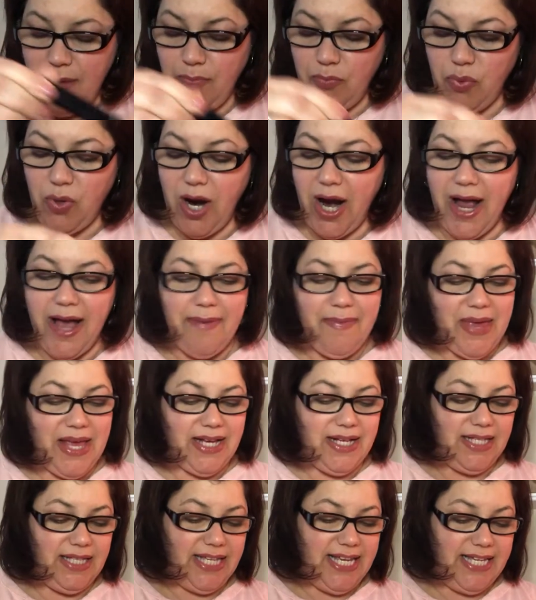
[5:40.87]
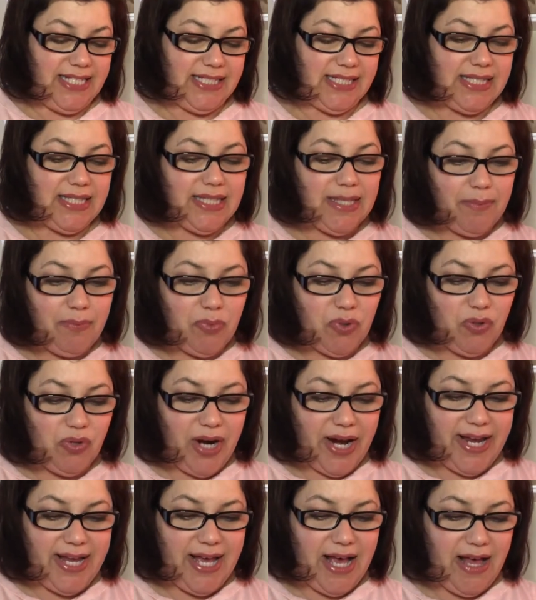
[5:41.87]
Prime and Glaze Lip
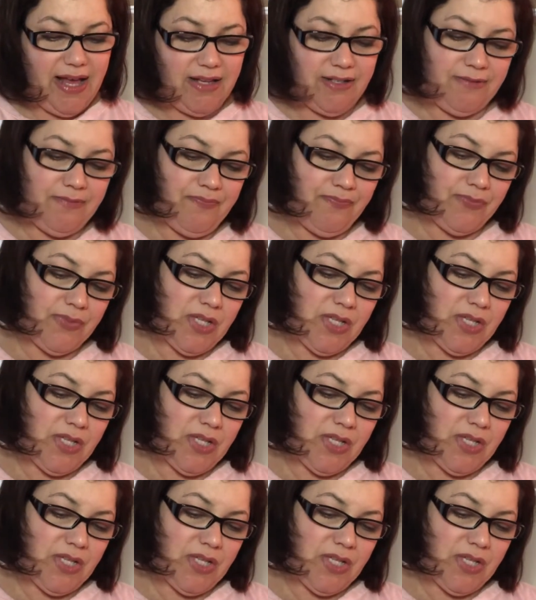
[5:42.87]
Crayon.